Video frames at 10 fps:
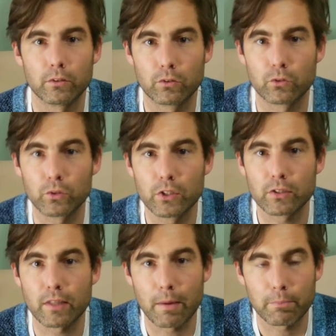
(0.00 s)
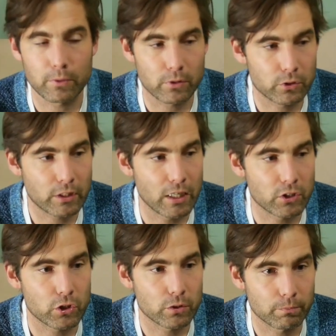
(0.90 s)
3-step
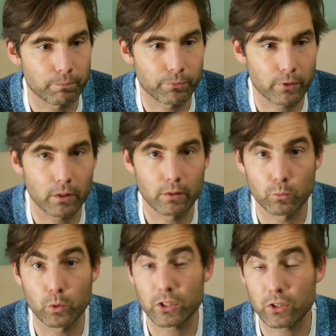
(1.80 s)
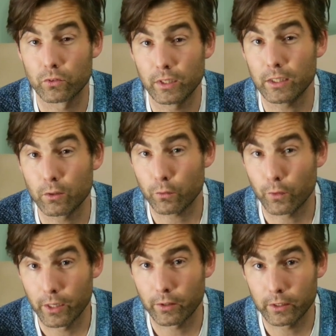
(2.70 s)
sketch, which is really your
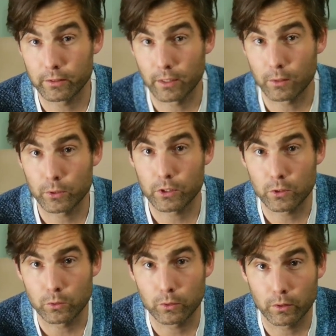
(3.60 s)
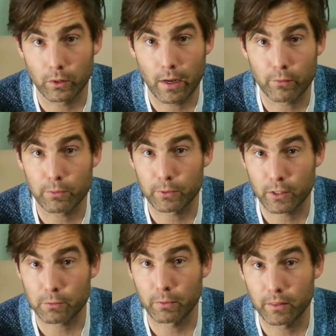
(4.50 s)
final idea, which every
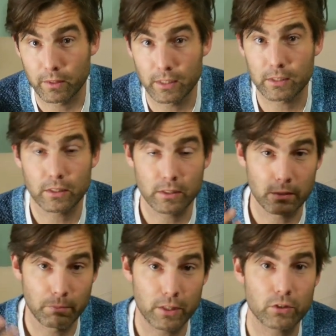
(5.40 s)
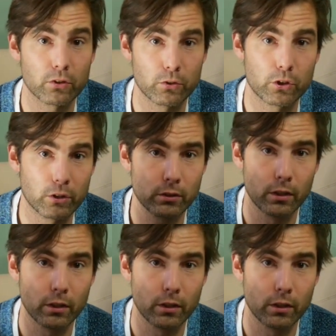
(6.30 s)
participant thinks is the best solution